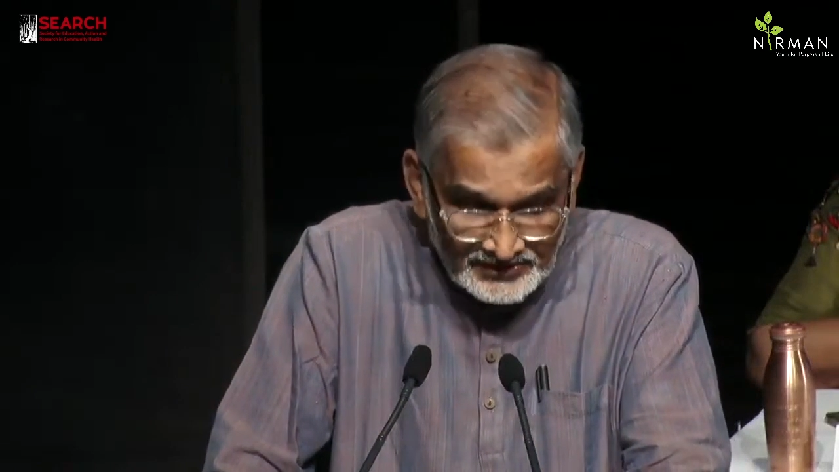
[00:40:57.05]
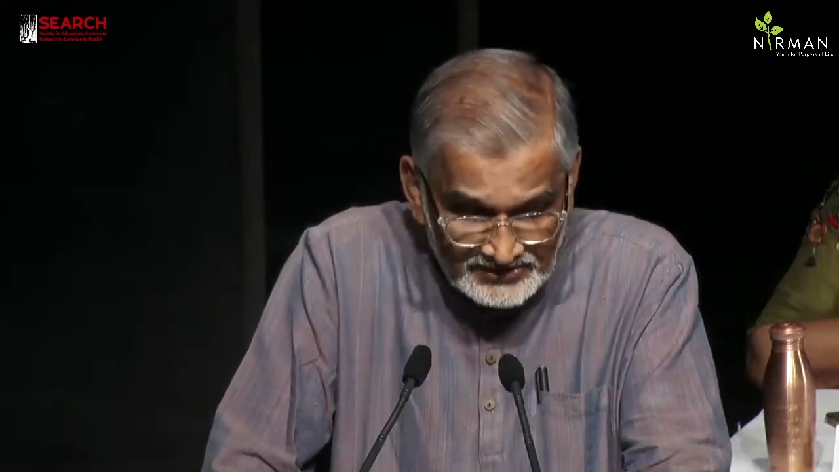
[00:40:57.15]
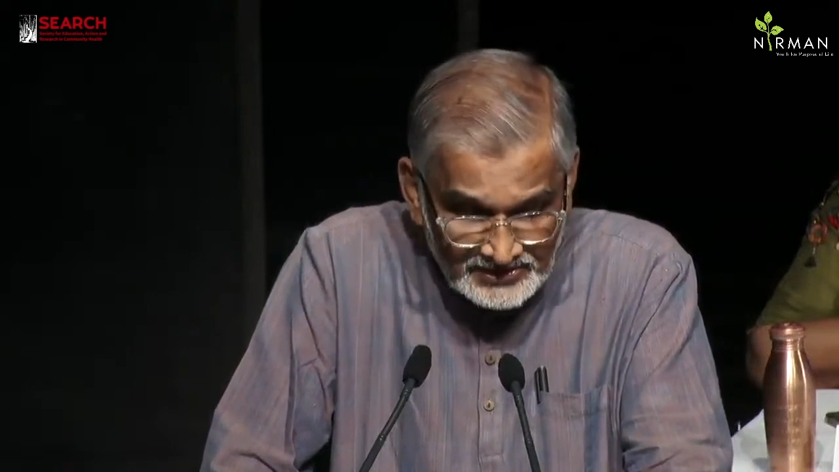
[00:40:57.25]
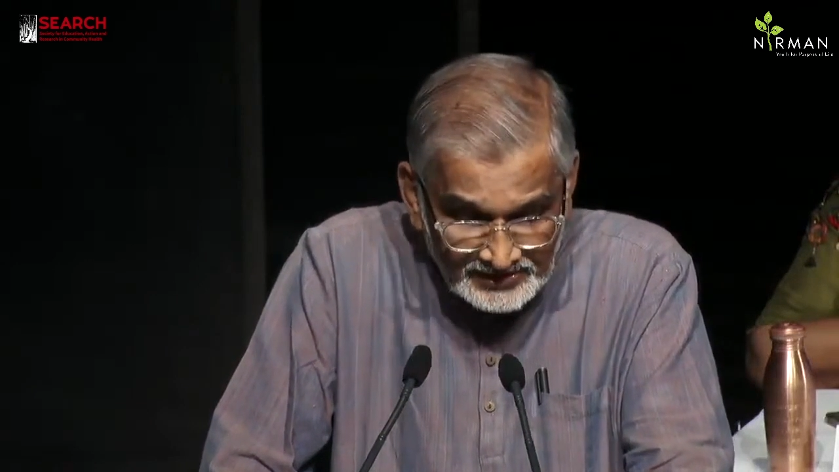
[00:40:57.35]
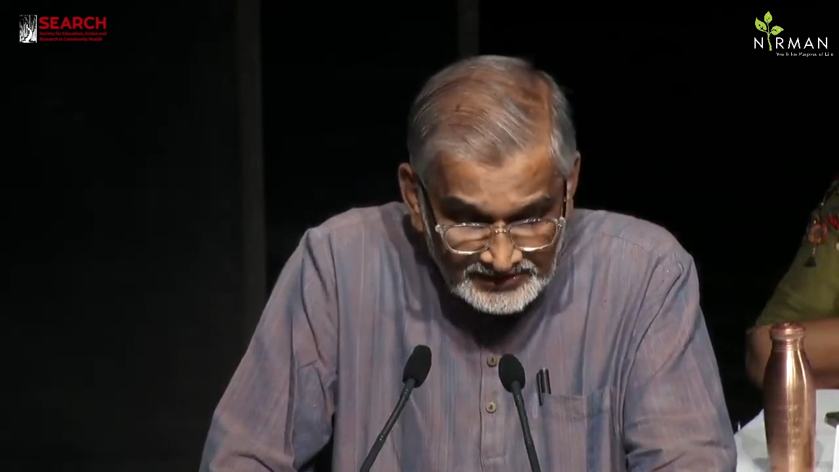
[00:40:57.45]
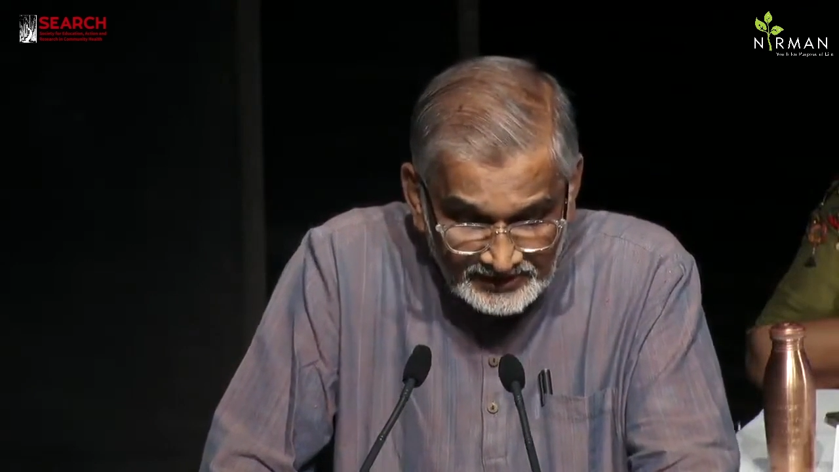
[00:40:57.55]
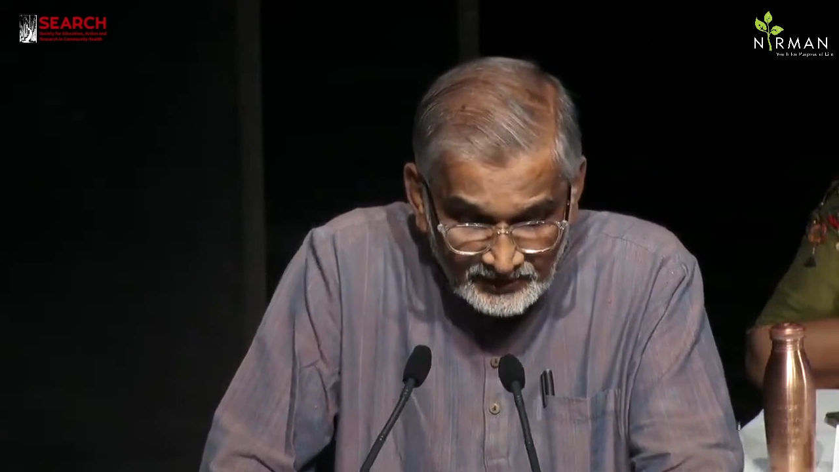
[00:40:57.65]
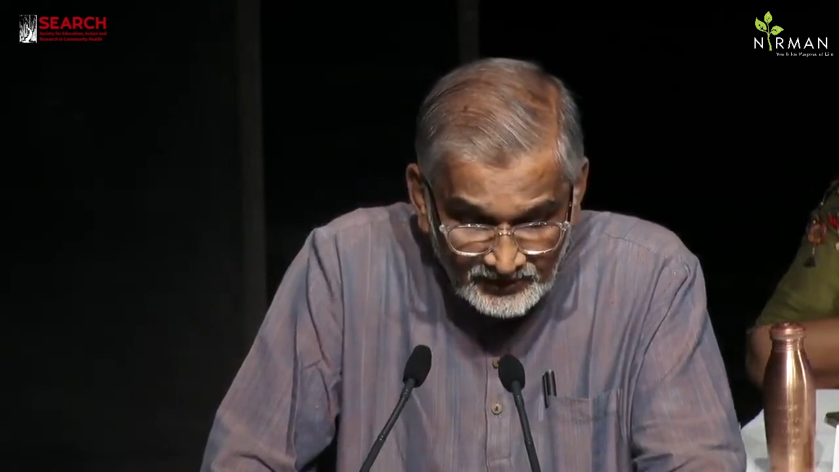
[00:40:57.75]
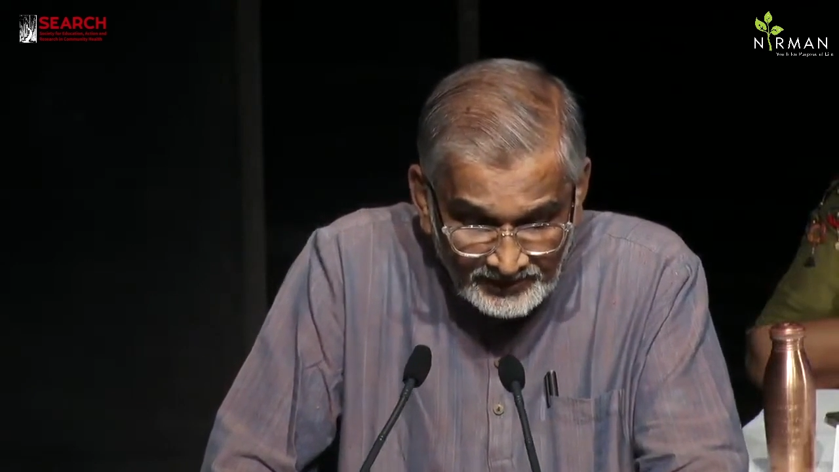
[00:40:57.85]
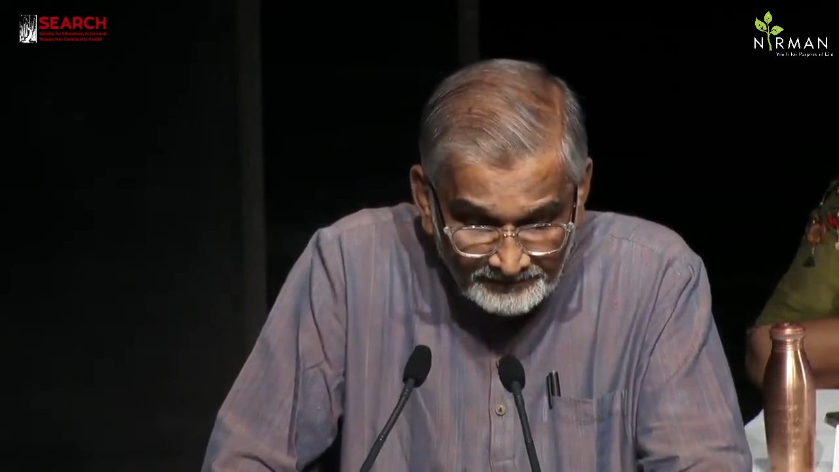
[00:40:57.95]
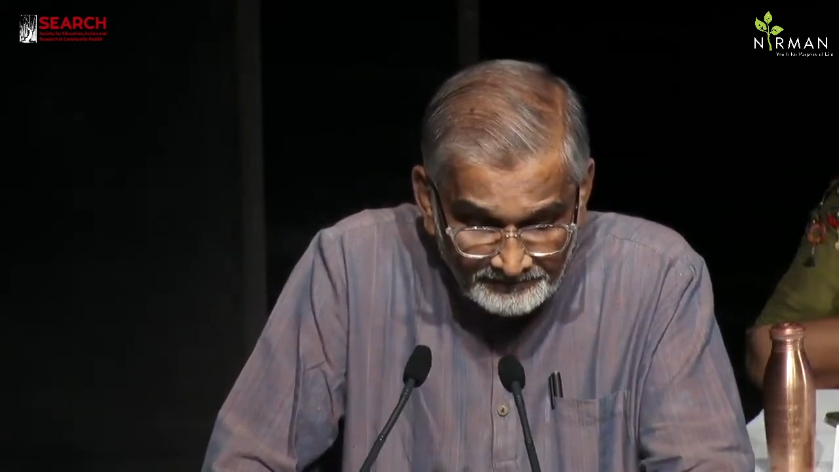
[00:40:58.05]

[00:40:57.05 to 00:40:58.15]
is continued.